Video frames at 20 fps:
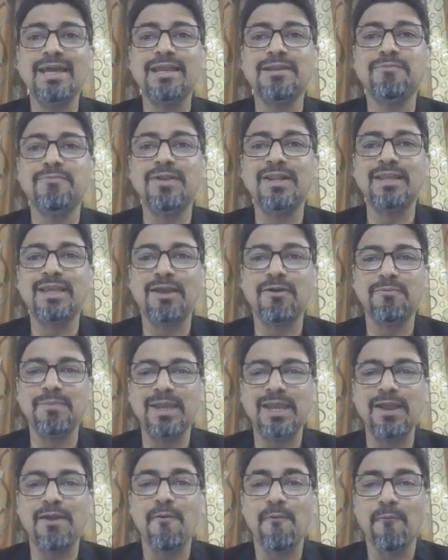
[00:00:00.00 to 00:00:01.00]
It will give
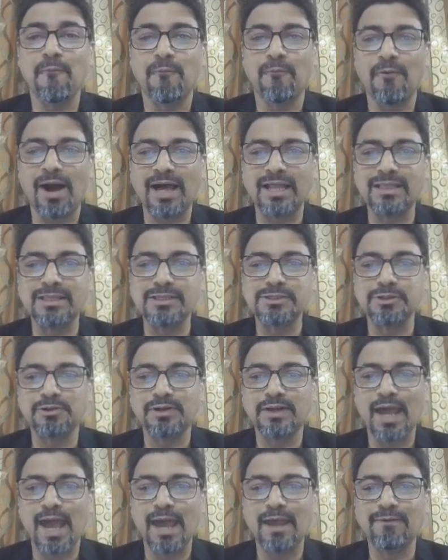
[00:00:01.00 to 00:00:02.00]
me 1. So
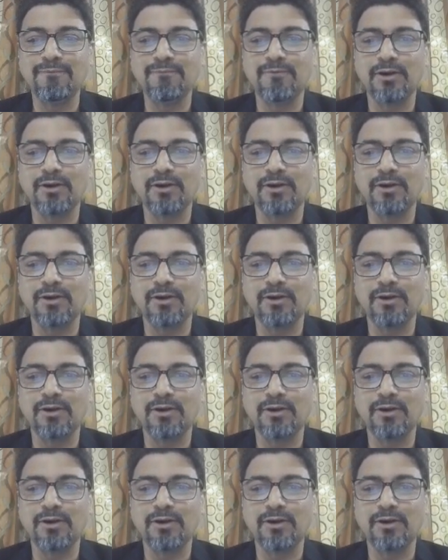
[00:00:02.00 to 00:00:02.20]
tan